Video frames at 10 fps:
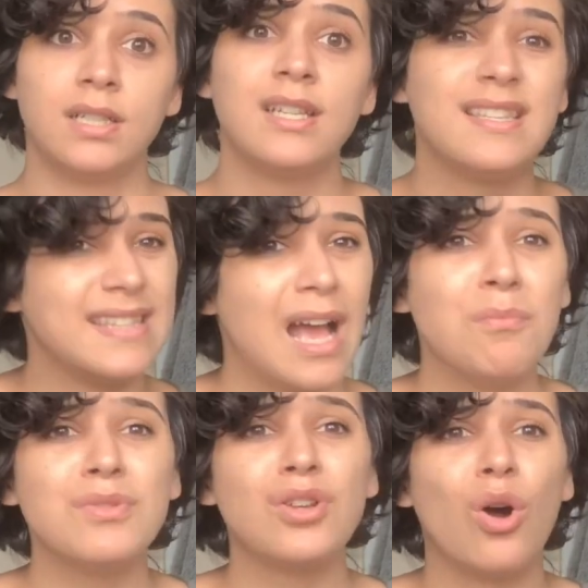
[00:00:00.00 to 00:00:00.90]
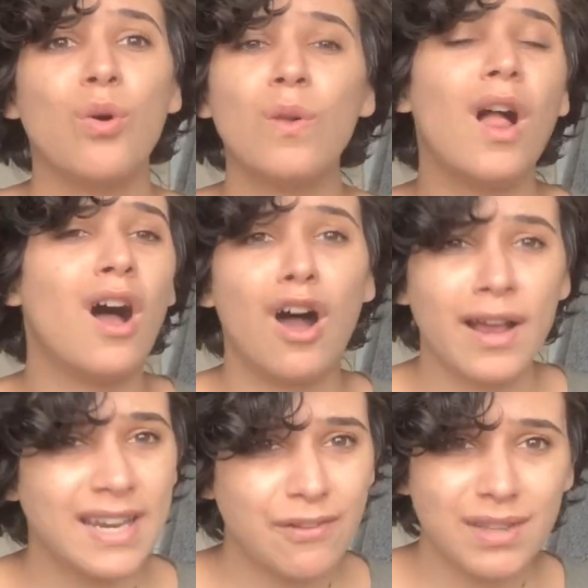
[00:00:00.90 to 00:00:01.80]
Sam's whole
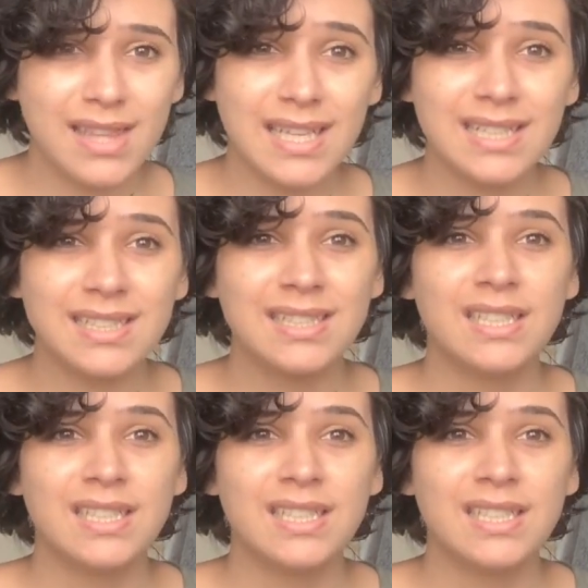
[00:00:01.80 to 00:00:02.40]
arc and everything